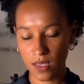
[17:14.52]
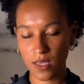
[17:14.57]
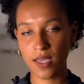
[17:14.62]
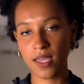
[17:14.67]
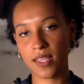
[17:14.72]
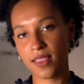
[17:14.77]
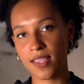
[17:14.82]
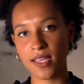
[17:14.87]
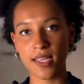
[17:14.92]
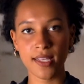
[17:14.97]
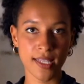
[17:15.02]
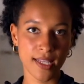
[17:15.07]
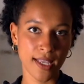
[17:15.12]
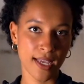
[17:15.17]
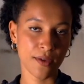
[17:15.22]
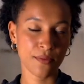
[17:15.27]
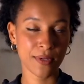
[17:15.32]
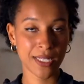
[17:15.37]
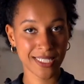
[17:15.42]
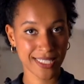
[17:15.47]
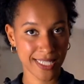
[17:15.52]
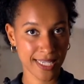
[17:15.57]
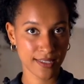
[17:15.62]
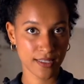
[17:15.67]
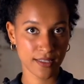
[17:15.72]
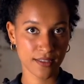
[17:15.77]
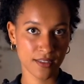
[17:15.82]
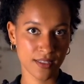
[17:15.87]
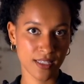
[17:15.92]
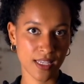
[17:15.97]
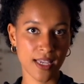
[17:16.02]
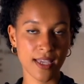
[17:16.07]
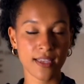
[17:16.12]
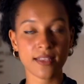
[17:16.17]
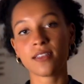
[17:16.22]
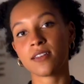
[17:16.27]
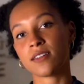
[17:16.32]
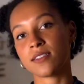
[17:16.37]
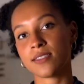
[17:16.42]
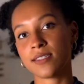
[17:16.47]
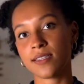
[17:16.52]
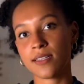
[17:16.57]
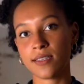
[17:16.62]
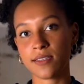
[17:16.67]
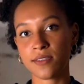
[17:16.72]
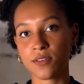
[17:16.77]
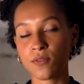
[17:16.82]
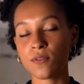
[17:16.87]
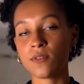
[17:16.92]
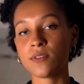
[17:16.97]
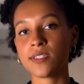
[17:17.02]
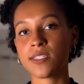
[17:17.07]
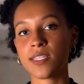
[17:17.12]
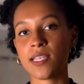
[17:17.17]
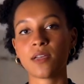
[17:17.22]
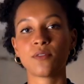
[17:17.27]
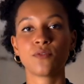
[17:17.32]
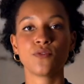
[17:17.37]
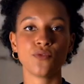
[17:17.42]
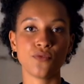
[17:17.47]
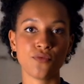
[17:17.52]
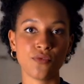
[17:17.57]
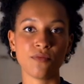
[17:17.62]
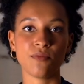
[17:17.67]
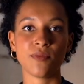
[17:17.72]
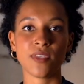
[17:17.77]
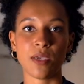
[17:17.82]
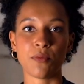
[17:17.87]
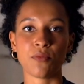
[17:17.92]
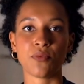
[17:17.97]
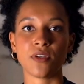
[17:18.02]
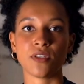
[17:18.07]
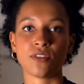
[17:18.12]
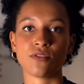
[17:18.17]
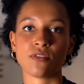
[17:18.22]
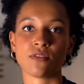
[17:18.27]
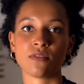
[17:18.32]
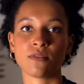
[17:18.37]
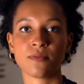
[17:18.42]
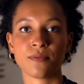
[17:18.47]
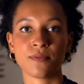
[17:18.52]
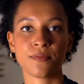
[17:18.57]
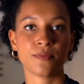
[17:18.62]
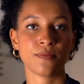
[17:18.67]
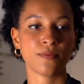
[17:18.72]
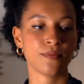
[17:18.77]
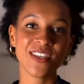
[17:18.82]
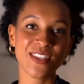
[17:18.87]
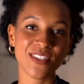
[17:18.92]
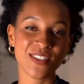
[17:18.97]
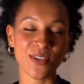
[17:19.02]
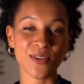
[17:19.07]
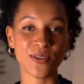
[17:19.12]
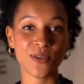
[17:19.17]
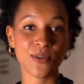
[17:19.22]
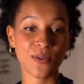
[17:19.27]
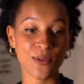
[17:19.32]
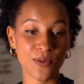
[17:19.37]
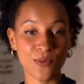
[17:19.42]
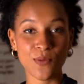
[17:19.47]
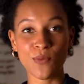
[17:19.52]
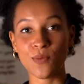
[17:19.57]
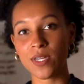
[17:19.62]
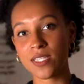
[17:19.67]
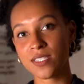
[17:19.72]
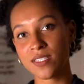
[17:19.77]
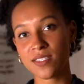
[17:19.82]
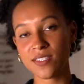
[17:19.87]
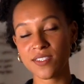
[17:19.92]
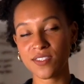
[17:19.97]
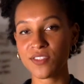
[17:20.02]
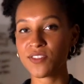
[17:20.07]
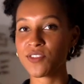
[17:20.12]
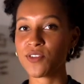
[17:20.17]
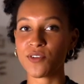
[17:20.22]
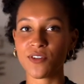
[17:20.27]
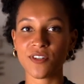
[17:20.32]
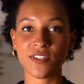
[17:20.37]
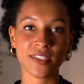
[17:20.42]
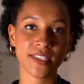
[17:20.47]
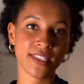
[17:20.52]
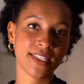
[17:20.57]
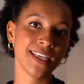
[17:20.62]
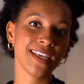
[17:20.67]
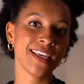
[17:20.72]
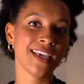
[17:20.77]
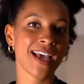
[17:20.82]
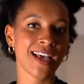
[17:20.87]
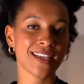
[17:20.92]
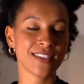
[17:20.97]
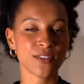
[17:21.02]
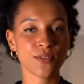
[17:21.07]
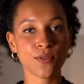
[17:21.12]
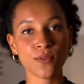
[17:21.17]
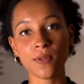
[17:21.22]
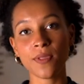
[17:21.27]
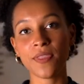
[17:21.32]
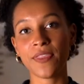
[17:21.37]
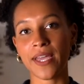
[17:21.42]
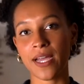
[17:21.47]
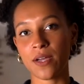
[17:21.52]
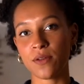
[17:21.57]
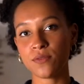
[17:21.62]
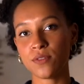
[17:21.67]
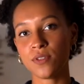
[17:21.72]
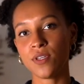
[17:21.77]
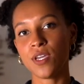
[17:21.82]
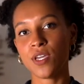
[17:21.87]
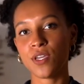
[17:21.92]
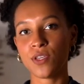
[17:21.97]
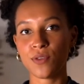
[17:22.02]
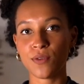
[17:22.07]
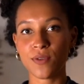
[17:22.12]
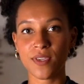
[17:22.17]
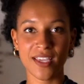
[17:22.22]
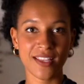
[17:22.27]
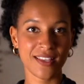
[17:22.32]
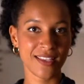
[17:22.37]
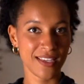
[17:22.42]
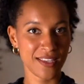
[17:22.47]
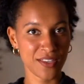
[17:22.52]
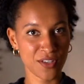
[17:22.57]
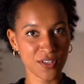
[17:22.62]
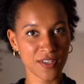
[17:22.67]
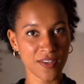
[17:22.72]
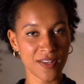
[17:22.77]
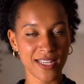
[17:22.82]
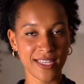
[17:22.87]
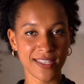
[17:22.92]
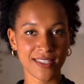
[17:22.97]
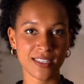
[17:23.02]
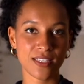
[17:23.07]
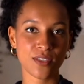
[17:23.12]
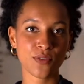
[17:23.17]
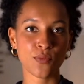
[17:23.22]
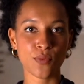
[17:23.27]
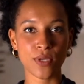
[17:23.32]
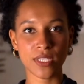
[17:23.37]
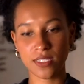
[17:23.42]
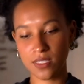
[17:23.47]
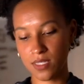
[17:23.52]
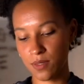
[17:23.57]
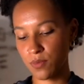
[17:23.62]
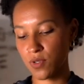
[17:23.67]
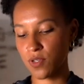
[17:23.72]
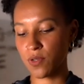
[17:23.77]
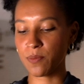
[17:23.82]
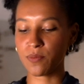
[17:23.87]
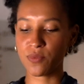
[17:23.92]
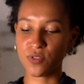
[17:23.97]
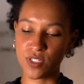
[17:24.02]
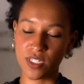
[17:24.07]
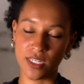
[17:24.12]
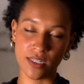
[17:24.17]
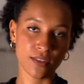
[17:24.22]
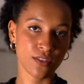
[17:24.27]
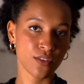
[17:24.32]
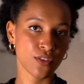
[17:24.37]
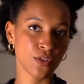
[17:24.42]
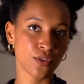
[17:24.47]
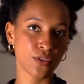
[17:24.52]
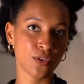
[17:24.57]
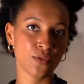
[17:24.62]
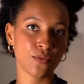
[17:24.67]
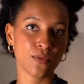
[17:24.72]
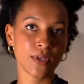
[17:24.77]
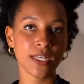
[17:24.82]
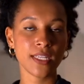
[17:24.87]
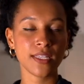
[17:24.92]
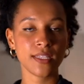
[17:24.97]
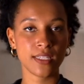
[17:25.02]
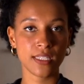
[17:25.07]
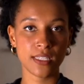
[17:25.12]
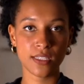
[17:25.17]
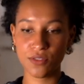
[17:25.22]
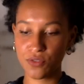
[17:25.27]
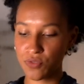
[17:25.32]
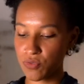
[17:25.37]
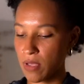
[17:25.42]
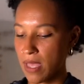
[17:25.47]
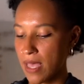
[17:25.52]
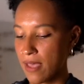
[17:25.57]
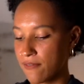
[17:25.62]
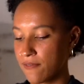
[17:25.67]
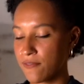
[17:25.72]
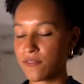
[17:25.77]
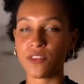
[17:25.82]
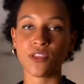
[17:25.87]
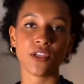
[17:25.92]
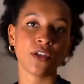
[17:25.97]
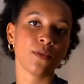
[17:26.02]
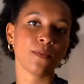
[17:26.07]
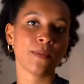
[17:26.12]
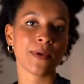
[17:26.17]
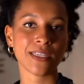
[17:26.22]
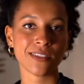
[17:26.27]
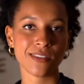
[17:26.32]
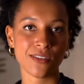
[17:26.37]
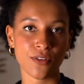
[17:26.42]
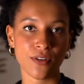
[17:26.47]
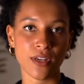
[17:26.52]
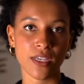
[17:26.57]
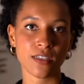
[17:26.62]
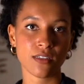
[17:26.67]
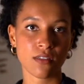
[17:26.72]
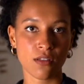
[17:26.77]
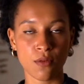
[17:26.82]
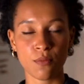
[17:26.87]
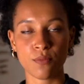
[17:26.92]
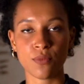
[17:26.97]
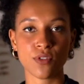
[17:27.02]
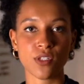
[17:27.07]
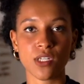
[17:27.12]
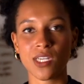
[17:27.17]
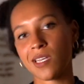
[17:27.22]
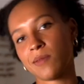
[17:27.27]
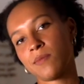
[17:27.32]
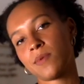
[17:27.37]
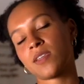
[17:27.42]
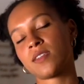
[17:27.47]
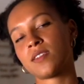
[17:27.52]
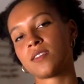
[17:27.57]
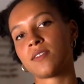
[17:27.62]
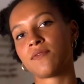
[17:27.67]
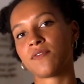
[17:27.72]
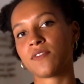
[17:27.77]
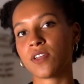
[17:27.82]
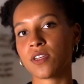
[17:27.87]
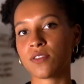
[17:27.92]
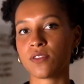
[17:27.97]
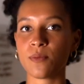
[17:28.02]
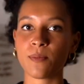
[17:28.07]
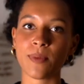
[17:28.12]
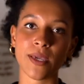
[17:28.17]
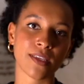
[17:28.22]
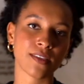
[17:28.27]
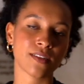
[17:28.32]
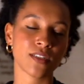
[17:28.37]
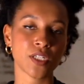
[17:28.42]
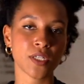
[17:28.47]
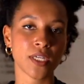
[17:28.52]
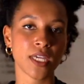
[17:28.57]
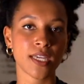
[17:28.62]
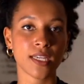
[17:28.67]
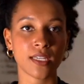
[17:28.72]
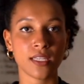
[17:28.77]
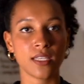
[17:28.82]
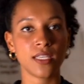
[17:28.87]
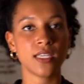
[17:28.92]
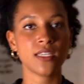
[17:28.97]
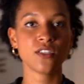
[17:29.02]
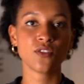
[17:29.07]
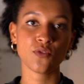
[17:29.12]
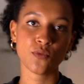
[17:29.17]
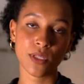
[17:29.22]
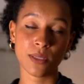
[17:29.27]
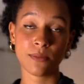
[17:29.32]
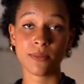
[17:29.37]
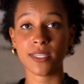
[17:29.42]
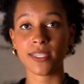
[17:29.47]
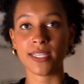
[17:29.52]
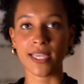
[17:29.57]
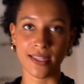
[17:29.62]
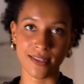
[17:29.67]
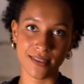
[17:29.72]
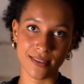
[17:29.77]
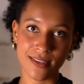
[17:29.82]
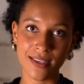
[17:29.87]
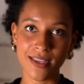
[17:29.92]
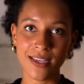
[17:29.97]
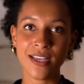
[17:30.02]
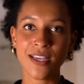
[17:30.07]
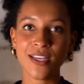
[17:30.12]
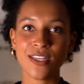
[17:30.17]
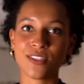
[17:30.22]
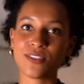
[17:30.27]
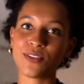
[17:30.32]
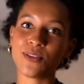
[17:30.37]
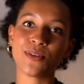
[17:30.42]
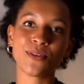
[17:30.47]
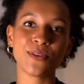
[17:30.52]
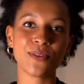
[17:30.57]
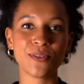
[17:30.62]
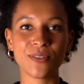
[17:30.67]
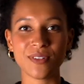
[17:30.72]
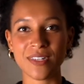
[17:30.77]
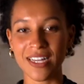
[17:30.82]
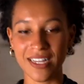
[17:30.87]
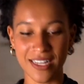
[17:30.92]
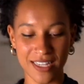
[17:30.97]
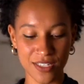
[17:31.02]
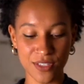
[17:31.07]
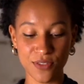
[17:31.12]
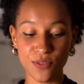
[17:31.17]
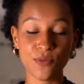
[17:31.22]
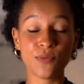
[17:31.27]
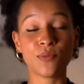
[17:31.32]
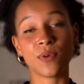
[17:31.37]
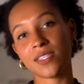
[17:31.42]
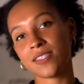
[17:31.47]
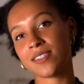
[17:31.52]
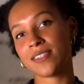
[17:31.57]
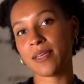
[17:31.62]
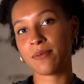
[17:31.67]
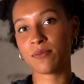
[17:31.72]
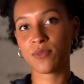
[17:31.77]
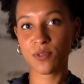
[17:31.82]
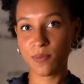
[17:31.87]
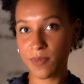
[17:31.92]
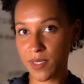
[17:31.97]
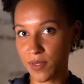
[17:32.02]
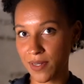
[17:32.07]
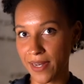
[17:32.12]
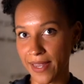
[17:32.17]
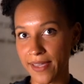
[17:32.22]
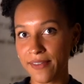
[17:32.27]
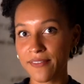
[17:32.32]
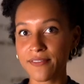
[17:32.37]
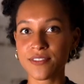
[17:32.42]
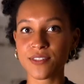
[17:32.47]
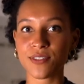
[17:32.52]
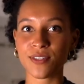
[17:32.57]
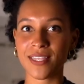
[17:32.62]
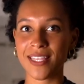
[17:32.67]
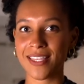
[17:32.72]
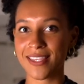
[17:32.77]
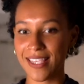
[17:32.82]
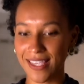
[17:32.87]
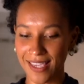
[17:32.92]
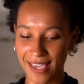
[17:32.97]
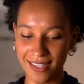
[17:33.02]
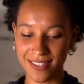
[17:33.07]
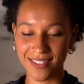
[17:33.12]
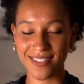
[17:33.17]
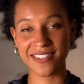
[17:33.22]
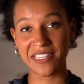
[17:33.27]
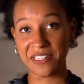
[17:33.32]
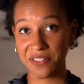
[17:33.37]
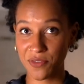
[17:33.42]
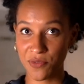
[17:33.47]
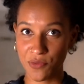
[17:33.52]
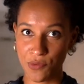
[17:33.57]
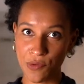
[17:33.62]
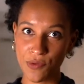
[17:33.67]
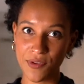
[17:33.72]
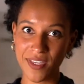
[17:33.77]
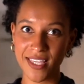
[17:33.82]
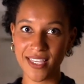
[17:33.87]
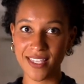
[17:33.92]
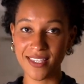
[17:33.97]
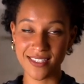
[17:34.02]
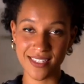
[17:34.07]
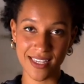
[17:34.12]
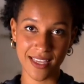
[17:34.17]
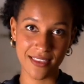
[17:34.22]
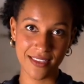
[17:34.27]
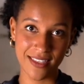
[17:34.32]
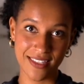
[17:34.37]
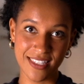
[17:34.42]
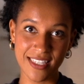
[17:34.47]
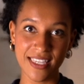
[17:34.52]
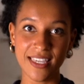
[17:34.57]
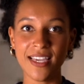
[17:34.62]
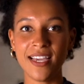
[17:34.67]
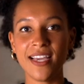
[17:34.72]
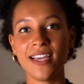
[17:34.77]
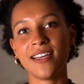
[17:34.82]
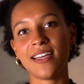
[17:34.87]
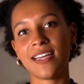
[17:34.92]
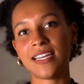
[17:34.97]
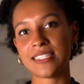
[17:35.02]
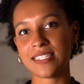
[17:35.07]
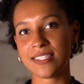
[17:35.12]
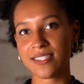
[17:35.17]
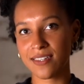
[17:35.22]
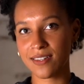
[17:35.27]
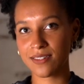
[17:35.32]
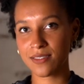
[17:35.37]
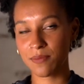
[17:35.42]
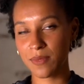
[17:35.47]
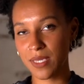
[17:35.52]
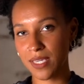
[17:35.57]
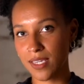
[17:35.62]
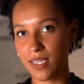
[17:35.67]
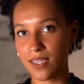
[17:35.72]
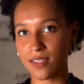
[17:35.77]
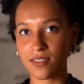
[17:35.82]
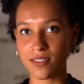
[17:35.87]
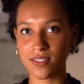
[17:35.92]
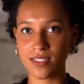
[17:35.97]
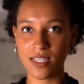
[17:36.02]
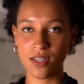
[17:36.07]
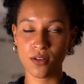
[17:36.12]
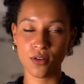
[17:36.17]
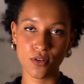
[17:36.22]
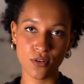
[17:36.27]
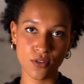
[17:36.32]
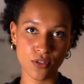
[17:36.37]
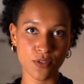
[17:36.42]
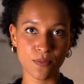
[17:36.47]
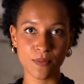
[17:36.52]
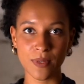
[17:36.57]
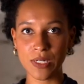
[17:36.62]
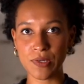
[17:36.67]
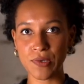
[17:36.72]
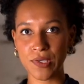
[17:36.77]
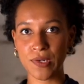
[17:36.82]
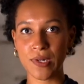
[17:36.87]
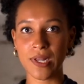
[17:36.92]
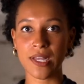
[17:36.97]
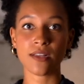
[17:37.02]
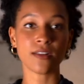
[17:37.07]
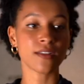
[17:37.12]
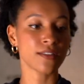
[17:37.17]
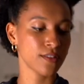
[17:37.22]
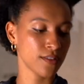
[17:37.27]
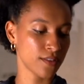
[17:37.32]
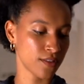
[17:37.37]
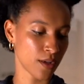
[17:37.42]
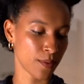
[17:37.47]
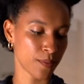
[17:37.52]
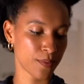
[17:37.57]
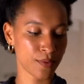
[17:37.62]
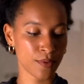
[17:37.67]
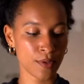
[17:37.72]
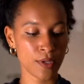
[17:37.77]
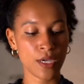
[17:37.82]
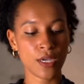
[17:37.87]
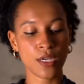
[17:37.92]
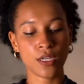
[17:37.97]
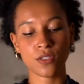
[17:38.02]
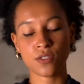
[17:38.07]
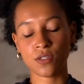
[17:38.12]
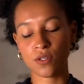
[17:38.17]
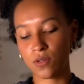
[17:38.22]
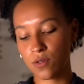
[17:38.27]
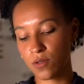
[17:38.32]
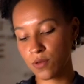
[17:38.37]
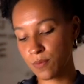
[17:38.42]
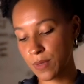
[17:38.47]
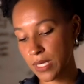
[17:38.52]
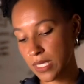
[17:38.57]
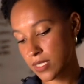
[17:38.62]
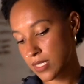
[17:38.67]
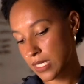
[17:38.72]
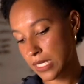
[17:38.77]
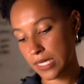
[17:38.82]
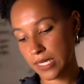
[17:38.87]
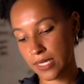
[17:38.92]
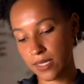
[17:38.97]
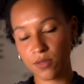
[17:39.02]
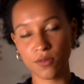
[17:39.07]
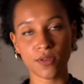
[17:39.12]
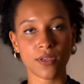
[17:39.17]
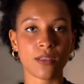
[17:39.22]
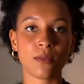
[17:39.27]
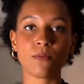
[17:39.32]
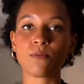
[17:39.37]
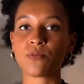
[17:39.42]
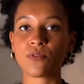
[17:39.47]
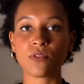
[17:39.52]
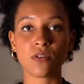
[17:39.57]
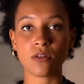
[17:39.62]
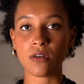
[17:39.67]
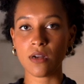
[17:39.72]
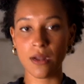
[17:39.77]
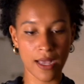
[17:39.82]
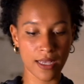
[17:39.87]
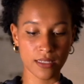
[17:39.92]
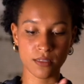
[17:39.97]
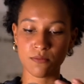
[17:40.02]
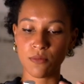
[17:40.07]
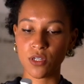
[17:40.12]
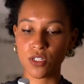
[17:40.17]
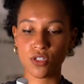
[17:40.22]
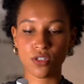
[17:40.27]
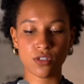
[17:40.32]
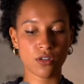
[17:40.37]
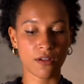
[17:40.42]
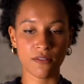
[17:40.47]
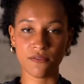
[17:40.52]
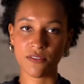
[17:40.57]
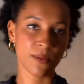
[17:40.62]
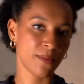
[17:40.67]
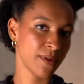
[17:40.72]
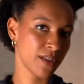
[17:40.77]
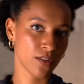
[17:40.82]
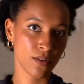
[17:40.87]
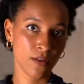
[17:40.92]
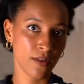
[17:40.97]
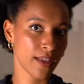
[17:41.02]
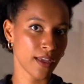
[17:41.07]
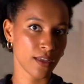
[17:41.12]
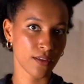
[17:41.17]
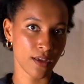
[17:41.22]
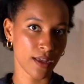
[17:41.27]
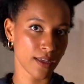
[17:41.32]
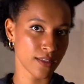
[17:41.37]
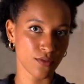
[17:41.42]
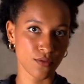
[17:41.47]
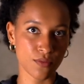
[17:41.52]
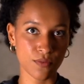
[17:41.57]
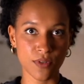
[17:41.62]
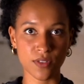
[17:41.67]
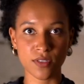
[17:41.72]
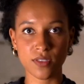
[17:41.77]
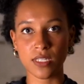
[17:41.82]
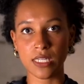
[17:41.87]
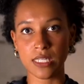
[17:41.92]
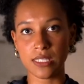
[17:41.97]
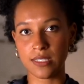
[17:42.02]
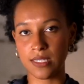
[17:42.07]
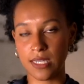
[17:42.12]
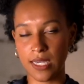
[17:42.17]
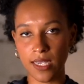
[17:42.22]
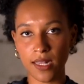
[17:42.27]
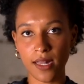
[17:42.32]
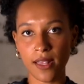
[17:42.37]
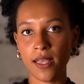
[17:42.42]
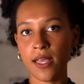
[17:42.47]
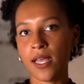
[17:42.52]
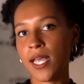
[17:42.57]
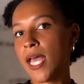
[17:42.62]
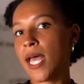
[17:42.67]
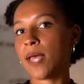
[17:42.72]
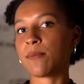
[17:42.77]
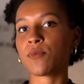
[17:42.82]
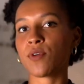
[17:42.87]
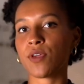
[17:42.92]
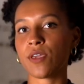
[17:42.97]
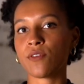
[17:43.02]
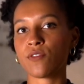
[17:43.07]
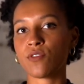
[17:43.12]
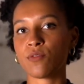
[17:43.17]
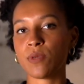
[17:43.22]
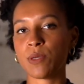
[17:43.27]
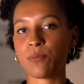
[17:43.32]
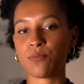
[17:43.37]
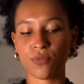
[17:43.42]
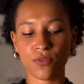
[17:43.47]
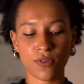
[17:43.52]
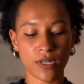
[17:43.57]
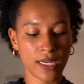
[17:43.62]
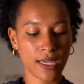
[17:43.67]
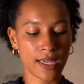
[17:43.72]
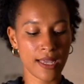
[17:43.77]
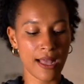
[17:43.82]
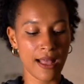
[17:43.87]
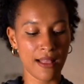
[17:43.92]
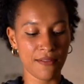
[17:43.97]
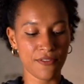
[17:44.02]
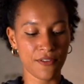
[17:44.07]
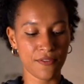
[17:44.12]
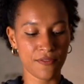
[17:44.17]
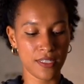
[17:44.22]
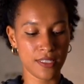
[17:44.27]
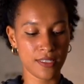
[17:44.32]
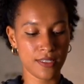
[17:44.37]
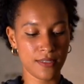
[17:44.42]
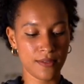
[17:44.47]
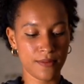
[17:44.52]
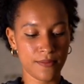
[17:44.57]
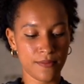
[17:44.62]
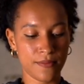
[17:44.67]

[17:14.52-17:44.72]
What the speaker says: And then I will set it aside until it cools down to room temperature. So once your tea has cooled down, you can inoculate it with some kombucha. So you really need to have non-pasteurized kombucha because if not, the bacteria and yeast will be dead. So you want them to be alive so that they can start growing inside the tea and start making the cellulose pellicula on the top. So basically, you can pour as much of the bottle as you want inside. I'm going to be pouring half of it.